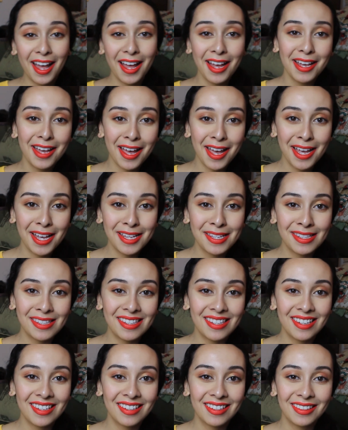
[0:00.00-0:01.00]
Hi
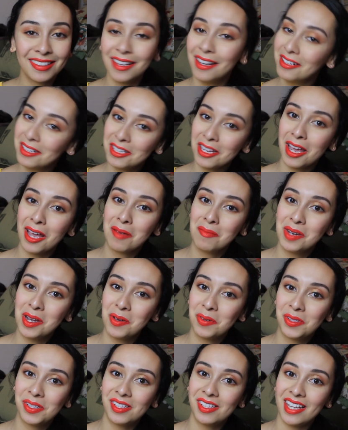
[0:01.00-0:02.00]
guys, long time
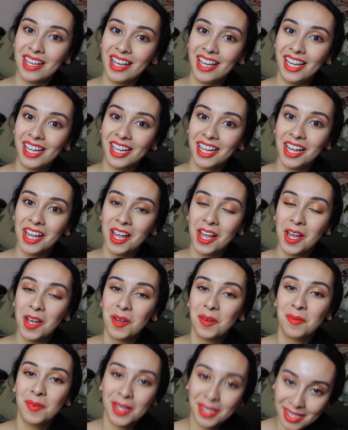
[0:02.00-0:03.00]
no see.
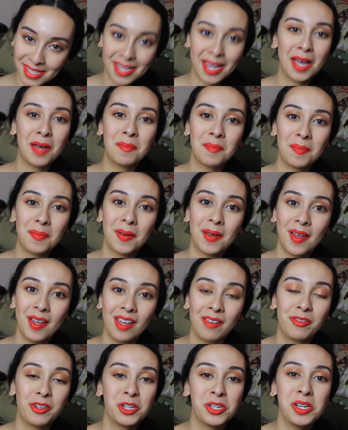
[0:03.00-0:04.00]
What's up?
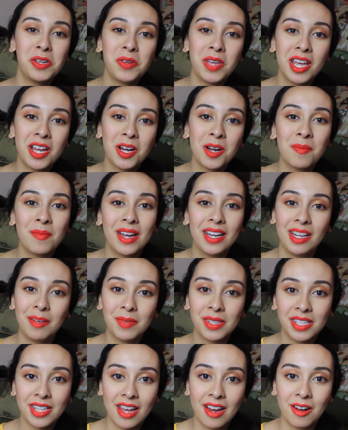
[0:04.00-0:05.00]
If you're new here, my
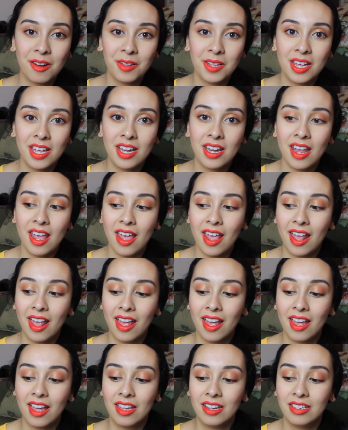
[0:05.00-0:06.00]
name is Carolyn
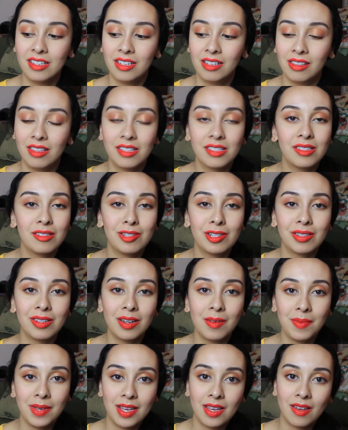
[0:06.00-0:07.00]
and this is just
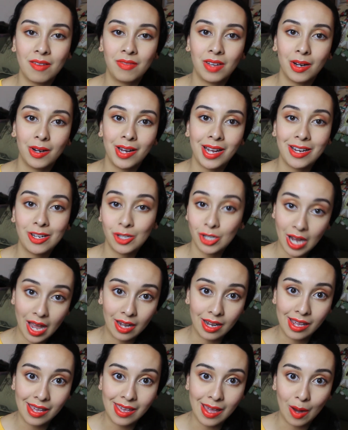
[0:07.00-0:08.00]
gonna be a very
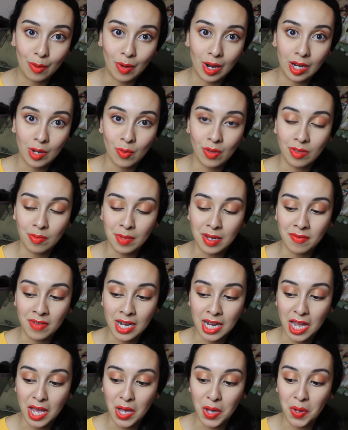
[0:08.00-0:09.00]
chatty get ready with me
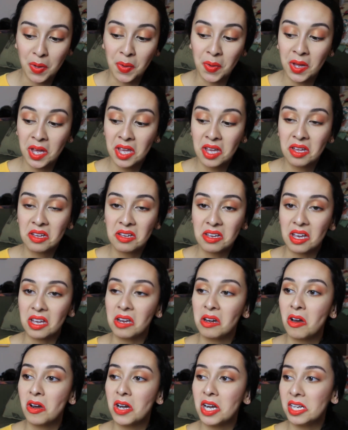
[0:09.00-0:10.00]
video. I
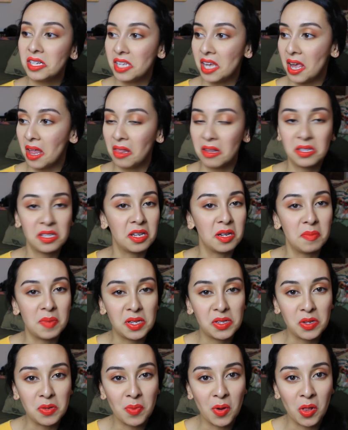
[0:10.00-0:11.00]
can already tell it's gonna
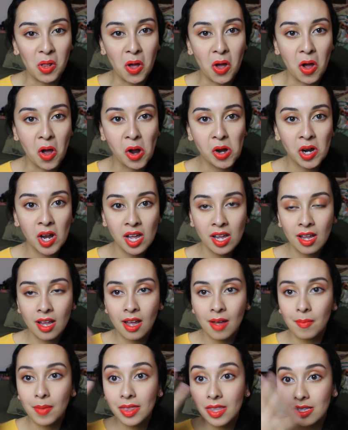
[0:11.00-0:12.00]
be super long,
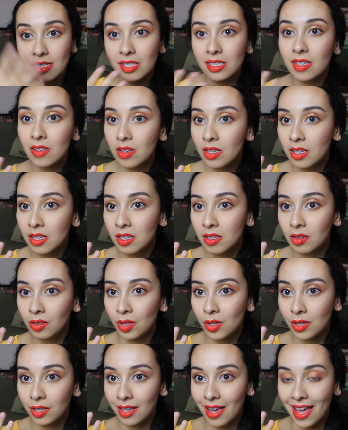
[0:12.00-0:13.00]
but this is the
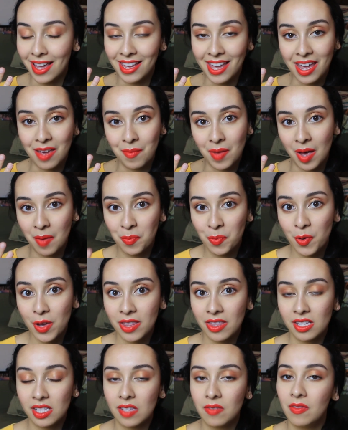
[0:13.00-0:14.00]
look I came up
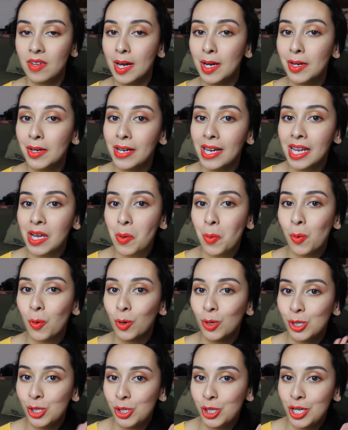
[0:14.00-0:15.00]
with. It's a very
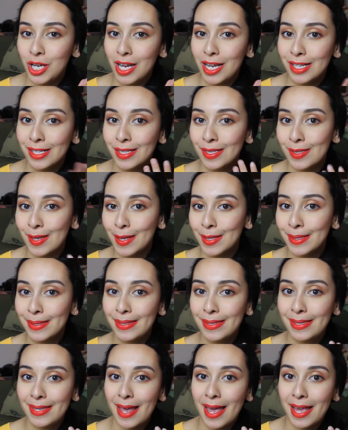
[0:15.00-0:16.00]
orangey
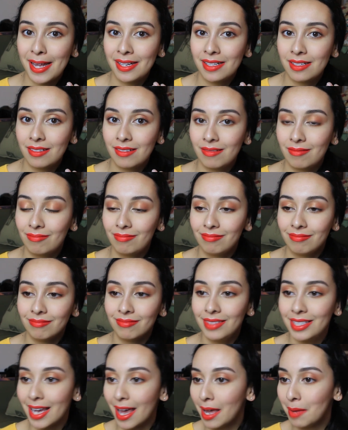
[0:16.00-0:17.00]
sunset
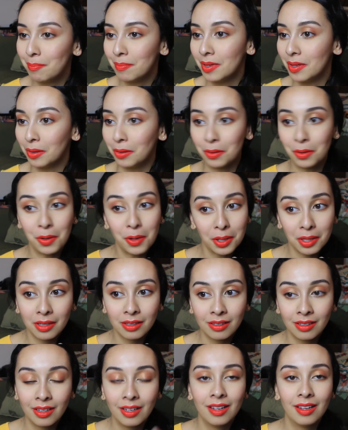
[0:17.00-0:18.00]
type of
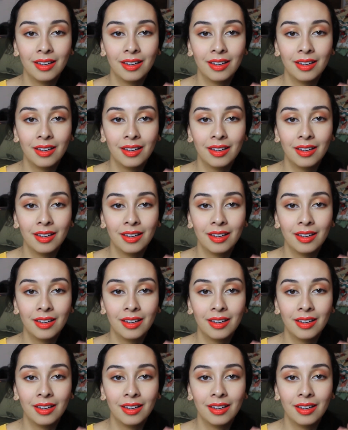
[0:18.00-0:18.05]
look.